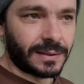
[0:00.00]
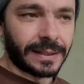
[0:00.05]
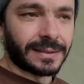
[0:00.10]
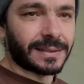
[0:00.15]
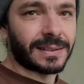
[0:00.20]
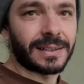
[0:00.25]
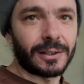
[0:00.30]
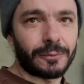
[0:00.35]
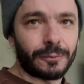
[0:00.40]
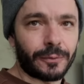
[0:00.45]

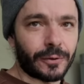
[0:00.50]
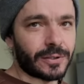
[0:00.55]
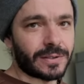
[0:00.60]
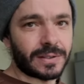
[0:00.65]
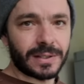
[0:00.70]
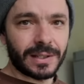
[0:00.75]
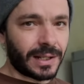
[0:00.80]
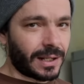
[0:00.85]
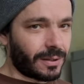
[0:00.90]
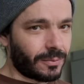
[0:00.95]
let's cut
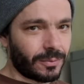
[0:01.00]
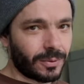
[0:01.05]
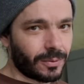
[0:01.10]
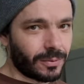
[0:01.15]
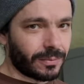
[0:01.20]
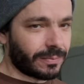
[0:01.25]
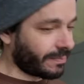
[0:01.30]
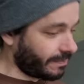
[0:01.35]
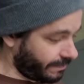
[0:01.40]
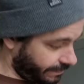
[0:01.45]
first and then
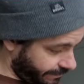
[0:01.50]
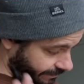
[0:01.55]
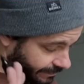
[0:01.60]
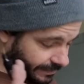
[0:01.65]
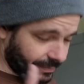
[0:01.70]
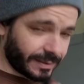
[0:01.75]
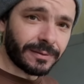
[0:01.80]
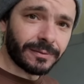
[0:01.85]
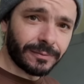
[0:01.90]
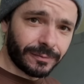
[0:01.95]
we'll,
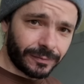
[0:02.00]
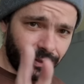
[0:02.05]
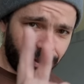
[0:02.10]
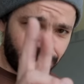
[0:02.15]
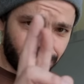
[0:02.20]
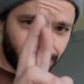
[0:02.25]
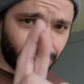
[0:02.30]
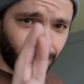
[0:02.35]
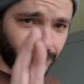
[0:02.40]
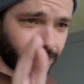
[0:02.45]

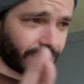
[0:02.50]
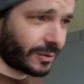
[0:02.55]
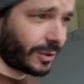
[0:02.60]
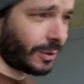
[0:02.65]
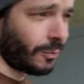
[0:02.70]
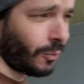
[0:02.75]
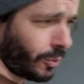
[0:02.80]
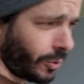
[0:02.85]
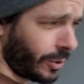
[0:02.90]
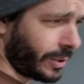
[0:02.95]
fingers crossed it's
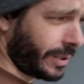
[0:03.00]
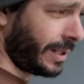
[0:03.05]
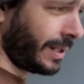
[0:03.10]
gonna work.